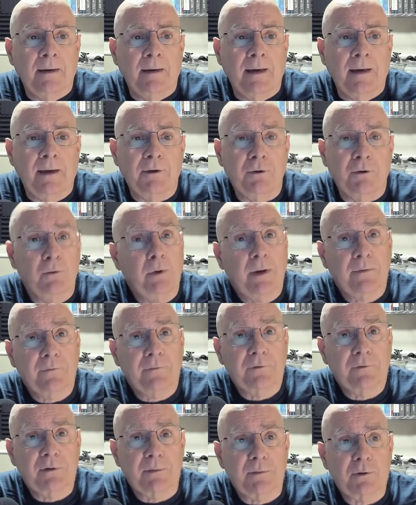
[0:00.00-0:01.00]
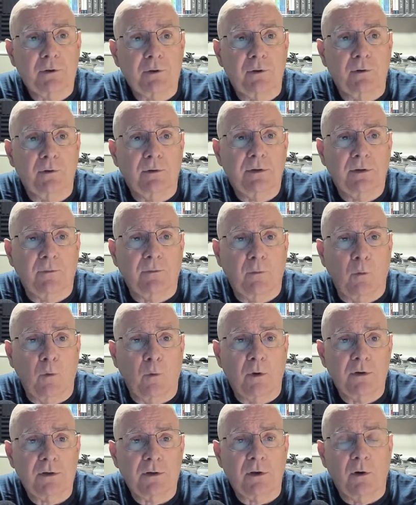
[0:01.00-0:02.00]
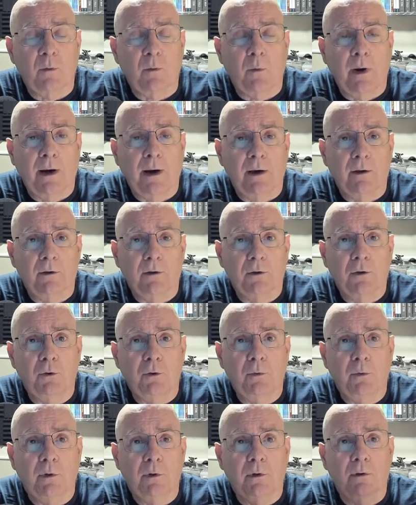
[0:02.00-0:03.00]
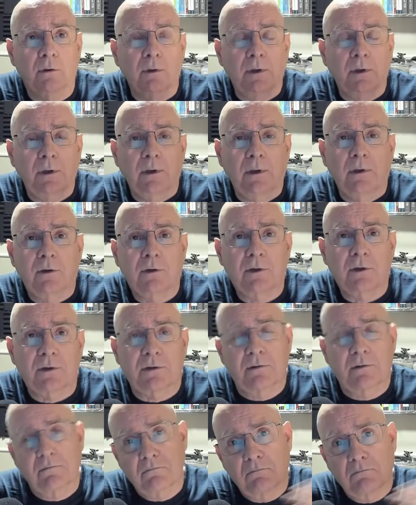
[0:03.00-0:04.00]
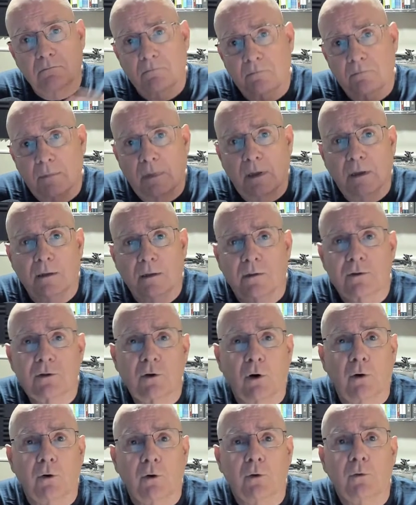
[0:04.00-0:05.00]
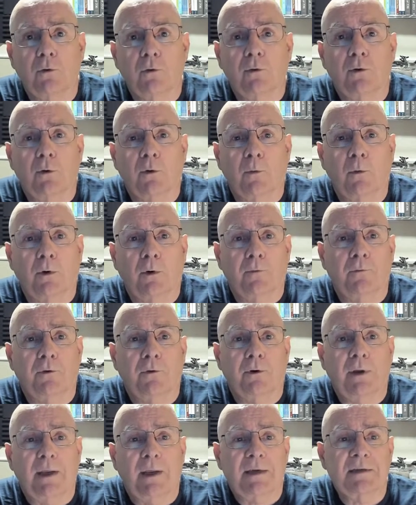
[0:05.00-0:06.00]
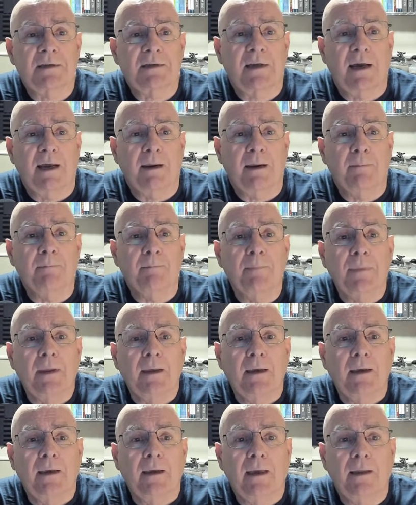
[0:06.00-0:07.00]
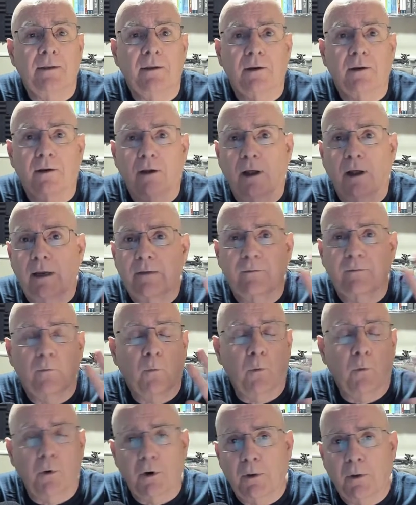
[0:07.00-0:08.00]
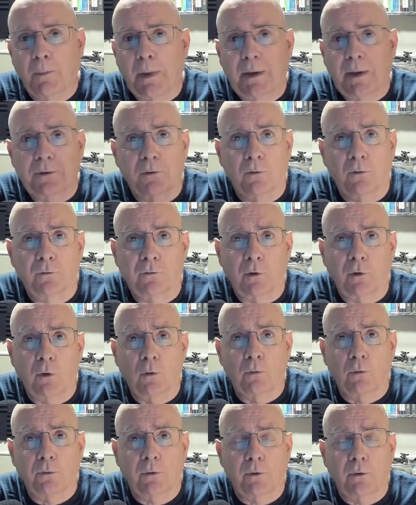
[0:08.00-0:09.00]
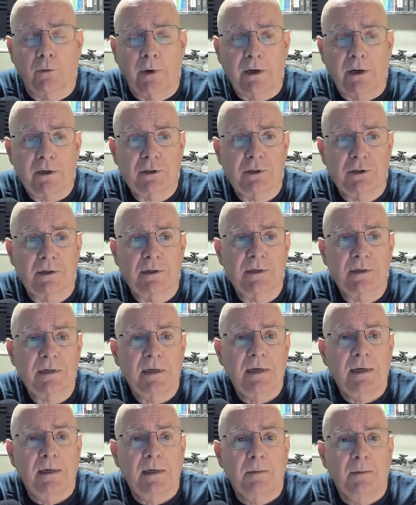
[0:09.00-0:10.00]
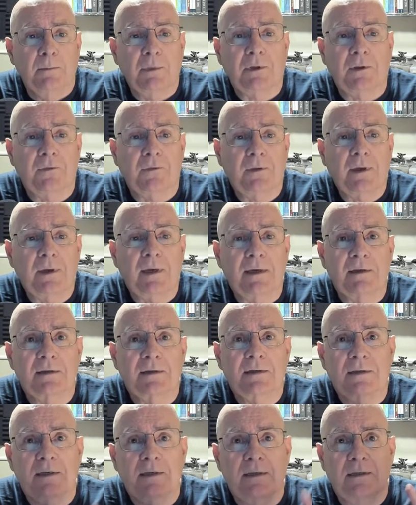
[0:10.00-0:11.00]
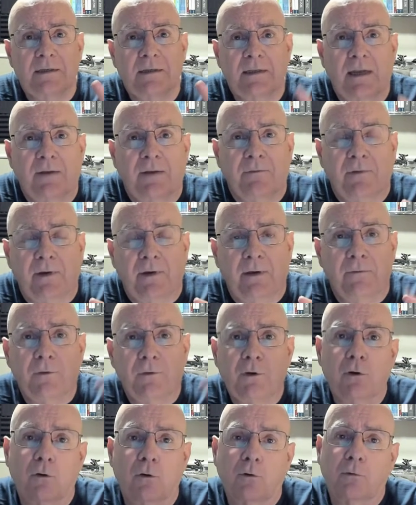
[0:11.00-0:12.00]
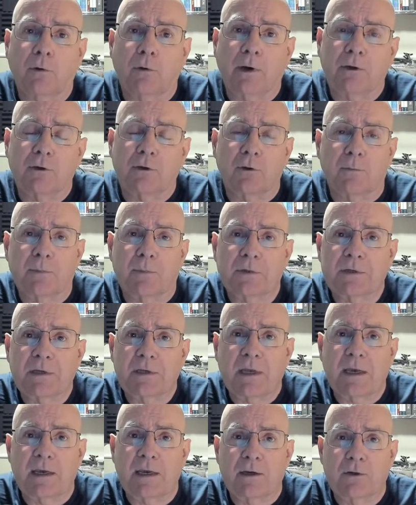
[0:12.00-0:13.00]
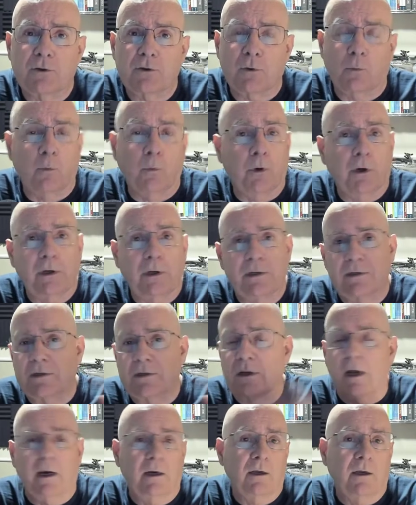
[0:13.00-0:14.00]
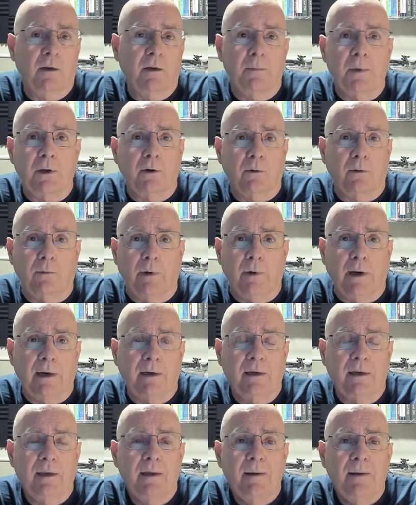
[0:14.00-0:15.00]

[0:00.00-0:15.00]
I do have some students every once in a while who will just start doing their work for next time and then not even worry about those old corrections. But the thing is that if you don't correct your mistakes, your work is not going to be correct